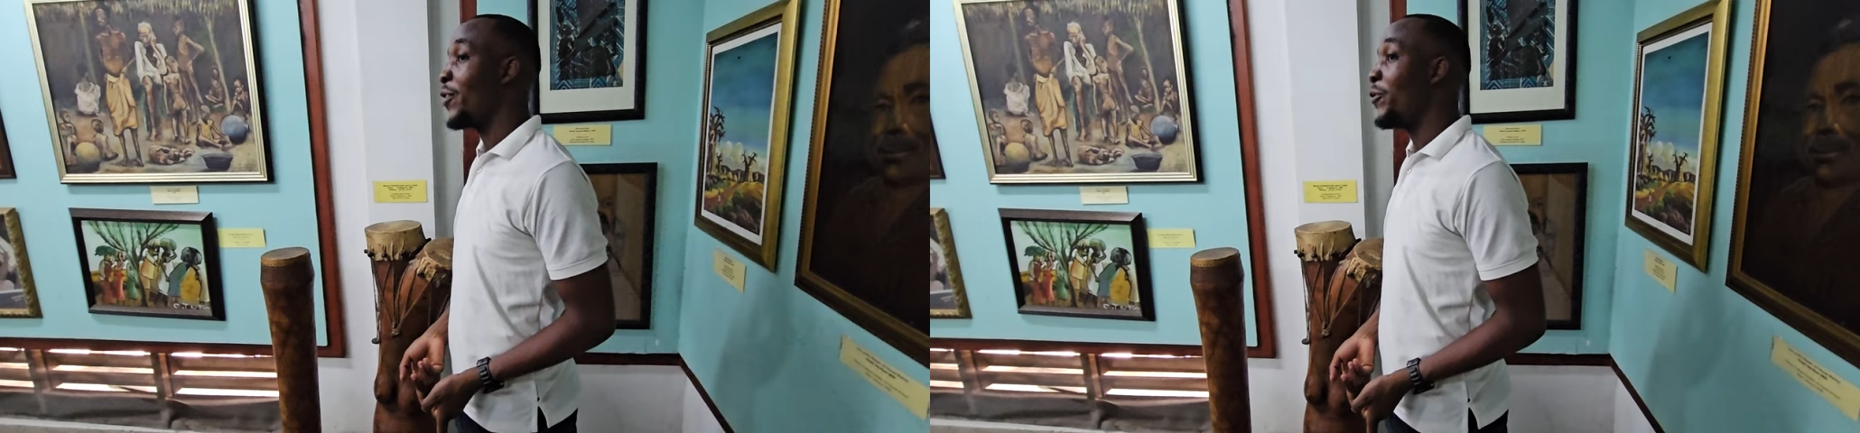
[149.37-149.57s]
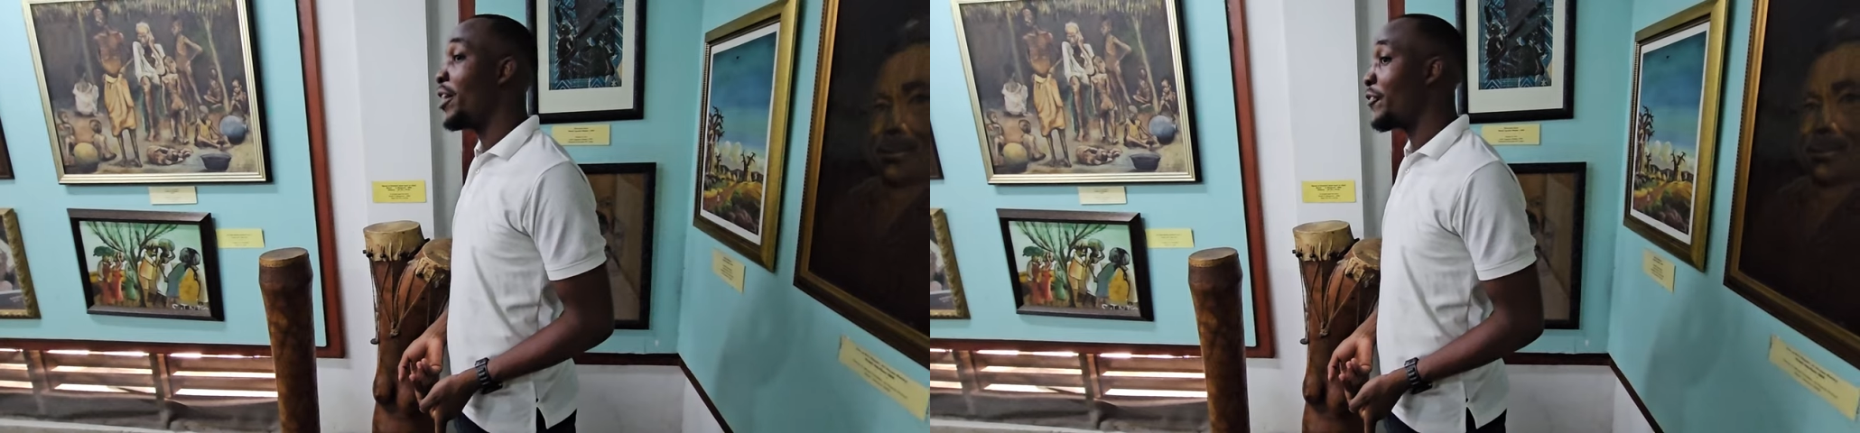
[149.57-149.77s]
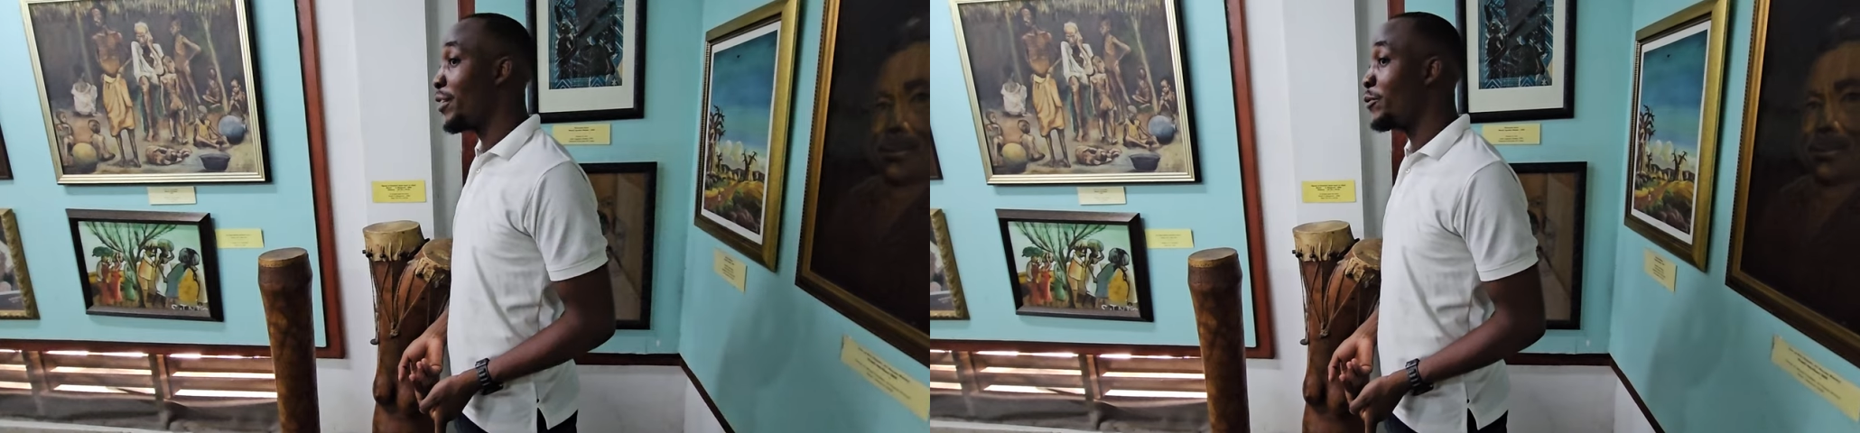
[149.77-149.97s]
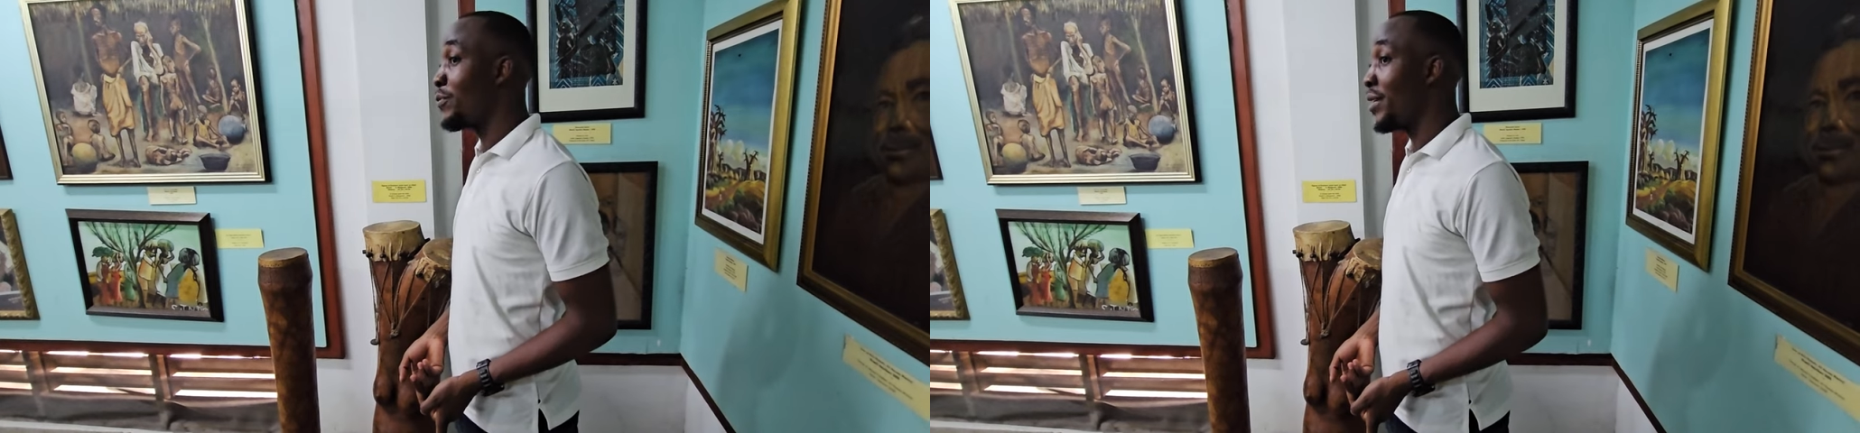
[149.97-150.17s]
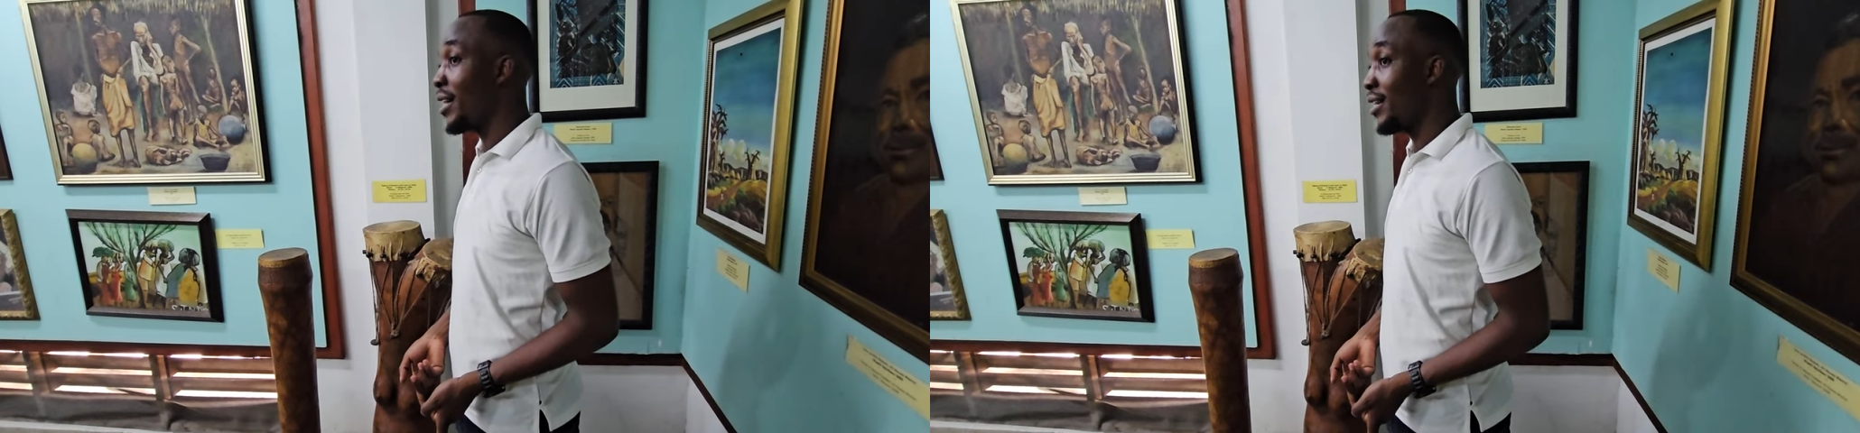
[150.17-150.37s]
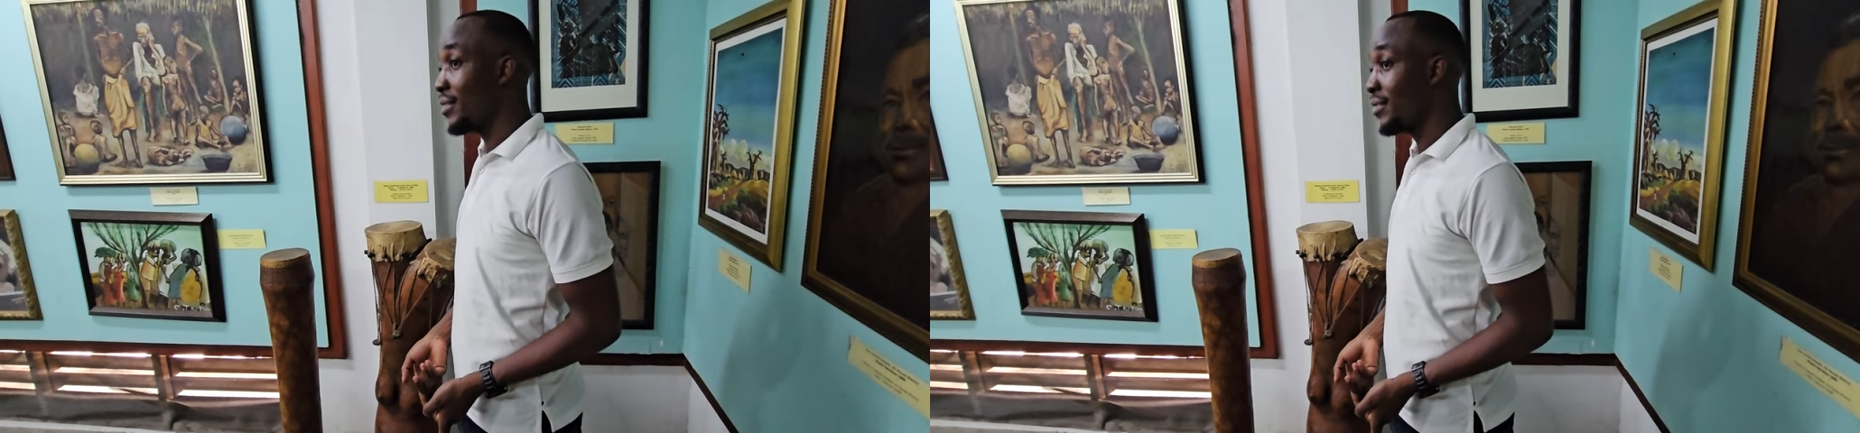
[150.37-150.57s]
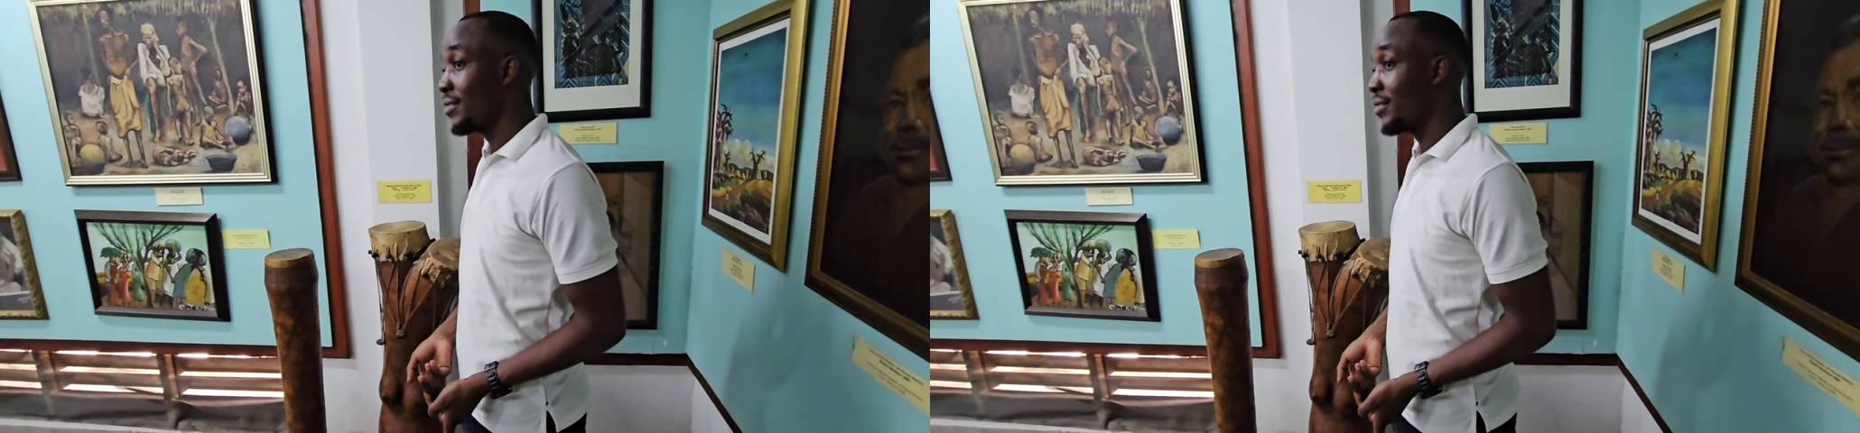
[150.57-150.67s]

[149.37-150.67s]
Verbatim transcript: Are you agree with me that?